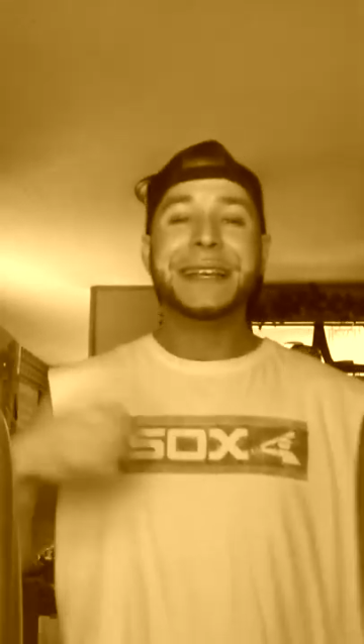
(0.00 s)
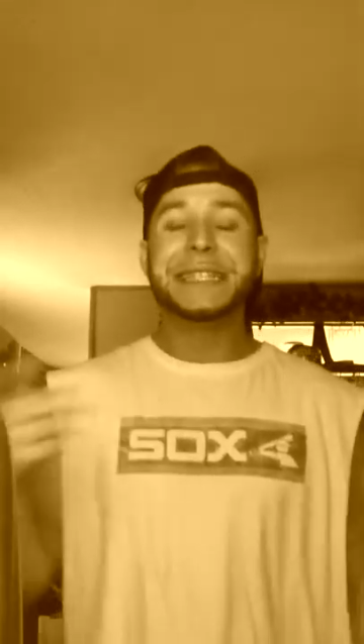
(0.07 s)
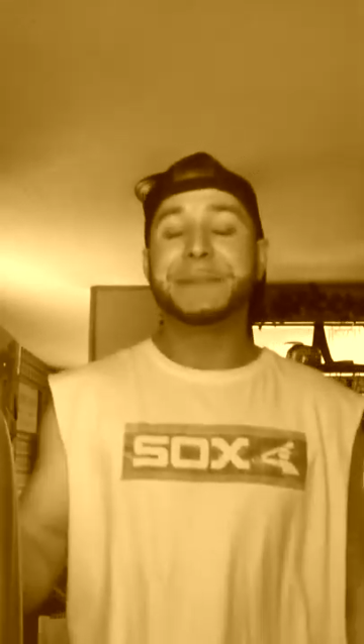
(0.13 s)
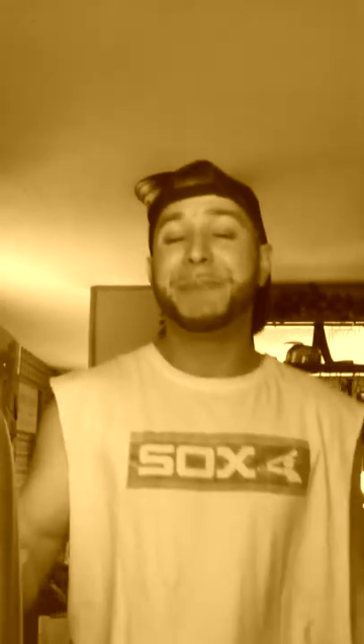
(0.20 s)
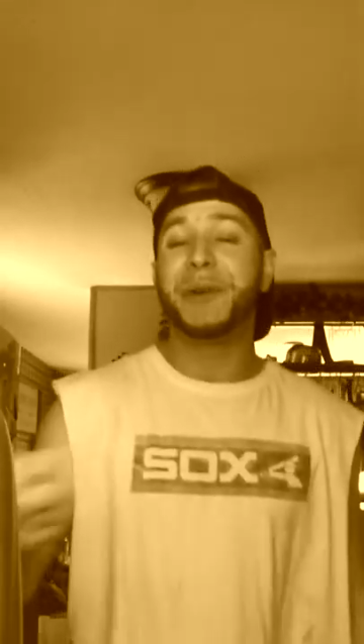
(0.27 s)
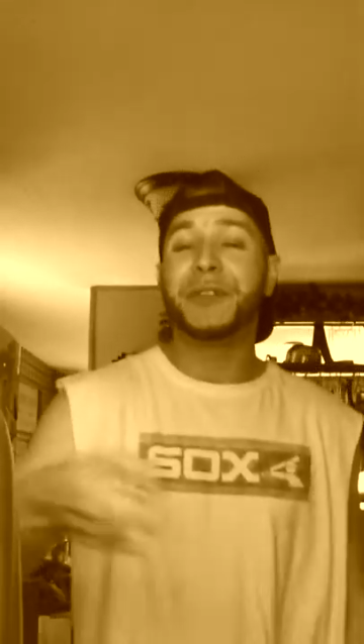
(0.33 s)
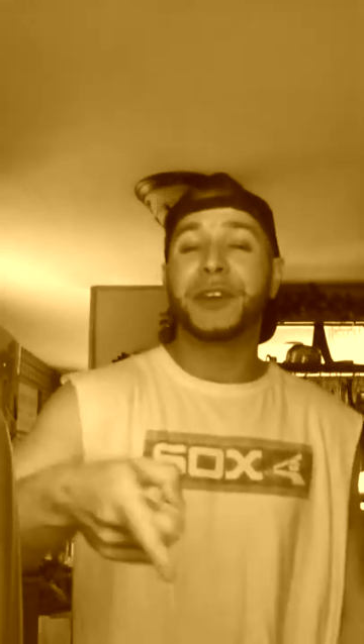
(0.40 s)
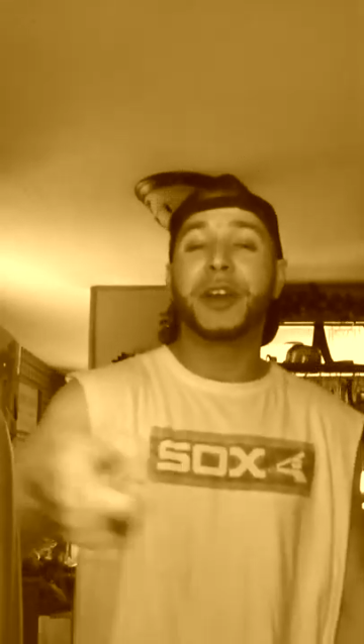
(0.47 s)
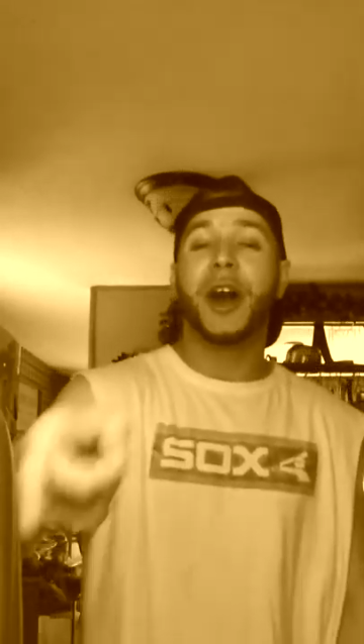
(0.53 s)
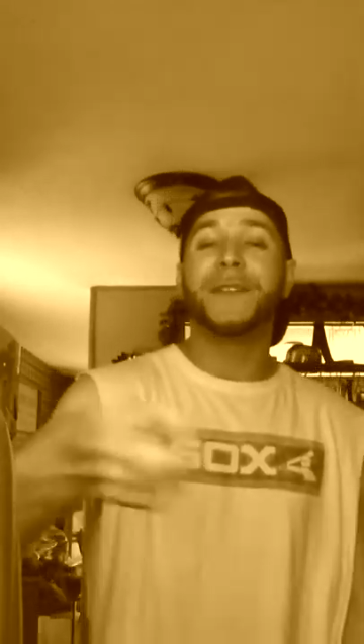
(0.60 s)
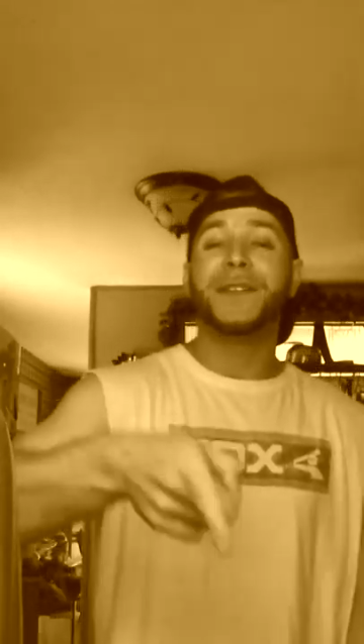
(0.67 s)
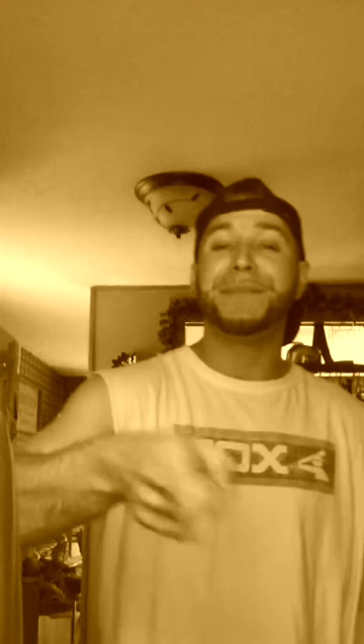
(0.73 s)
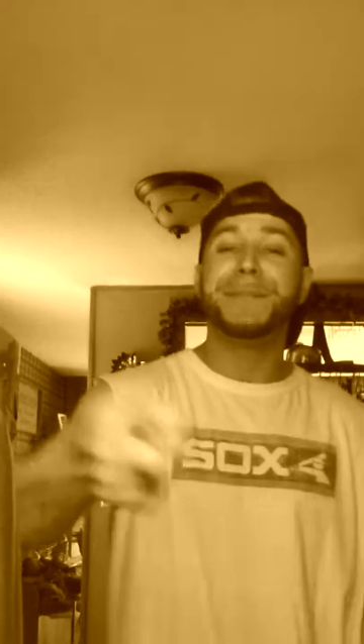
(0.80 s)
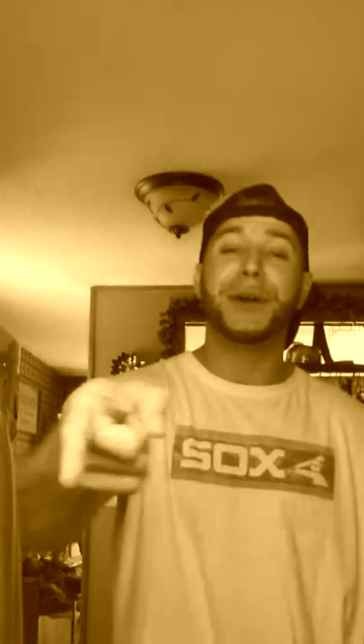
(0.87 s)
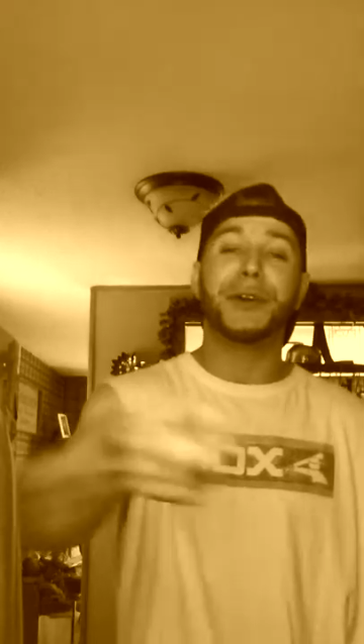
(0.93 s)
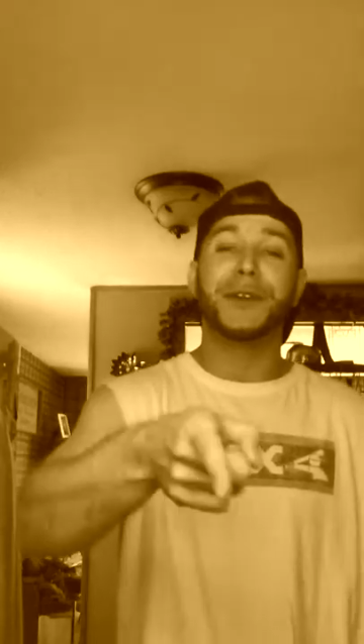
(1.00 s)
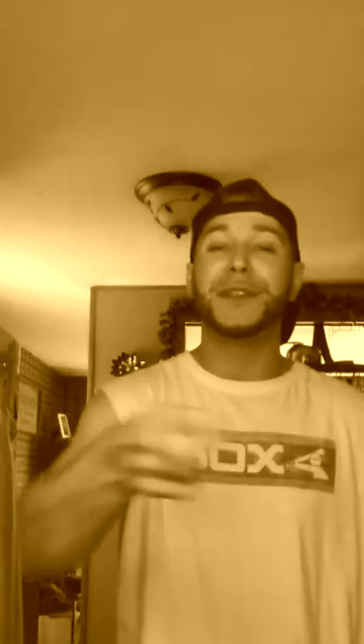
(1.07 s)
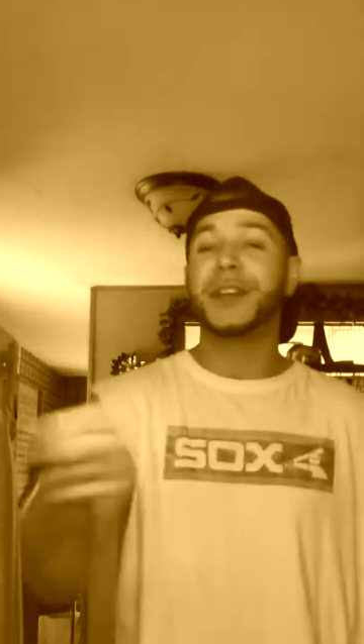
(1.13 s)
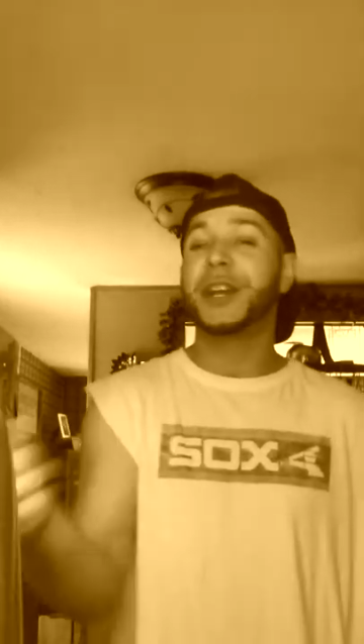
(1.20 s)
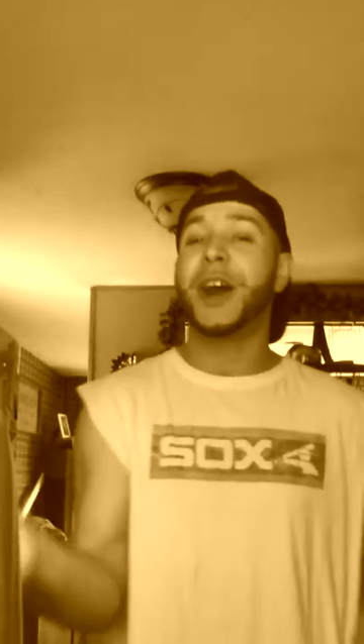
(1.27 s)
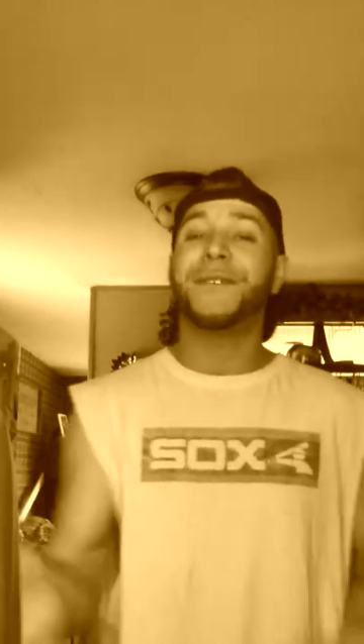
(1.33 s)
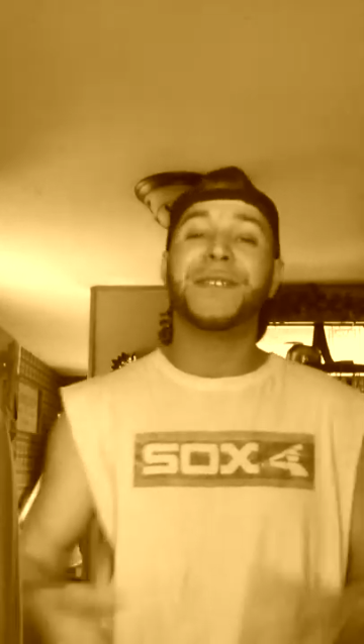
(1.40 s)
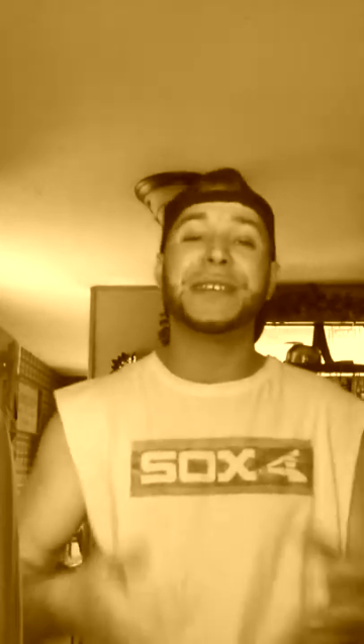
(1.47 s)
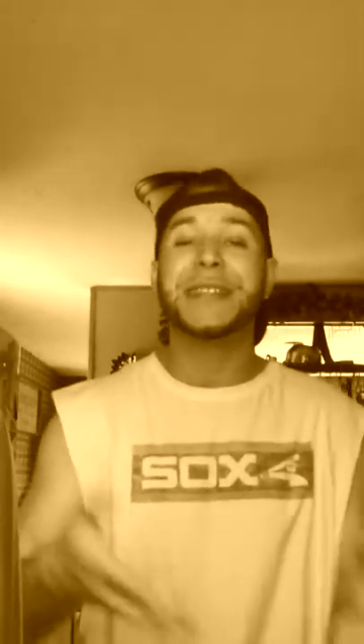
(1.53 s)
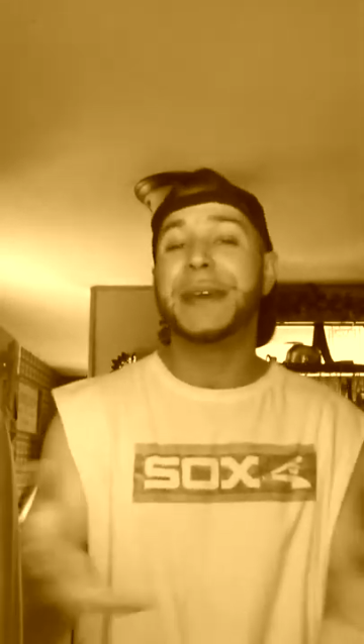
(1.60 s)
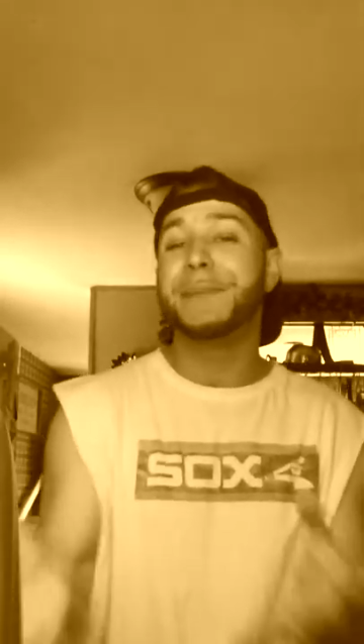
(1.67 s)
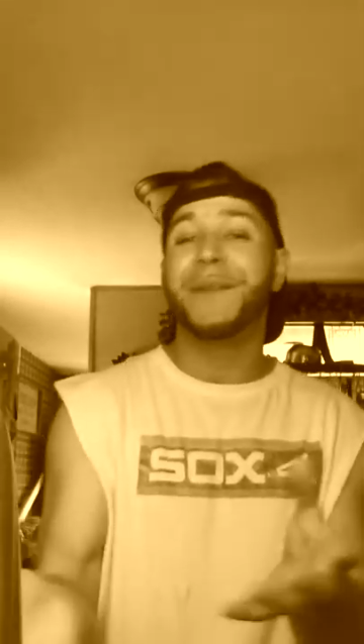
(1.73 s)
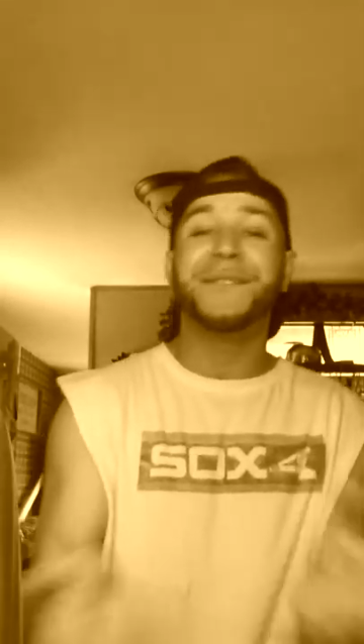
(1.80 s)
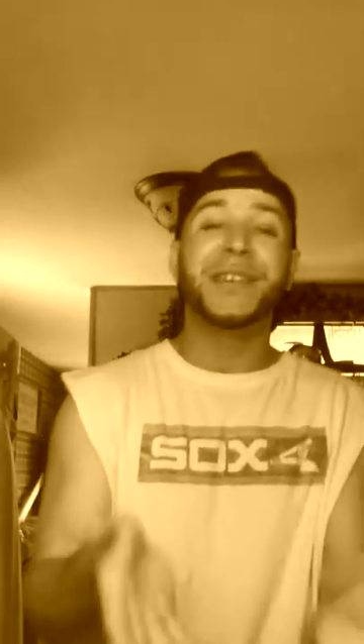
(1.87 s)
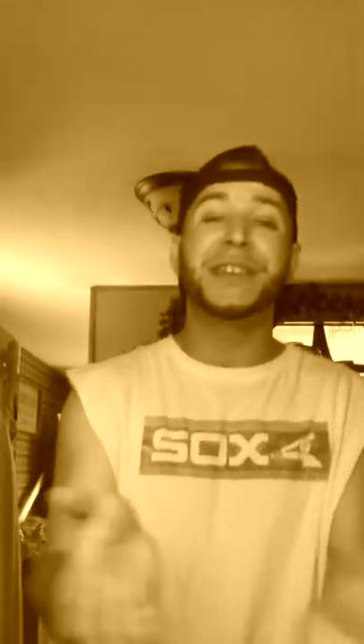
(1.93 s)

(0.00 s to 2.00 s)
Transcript: Spilt the coffee milk on the coffee table.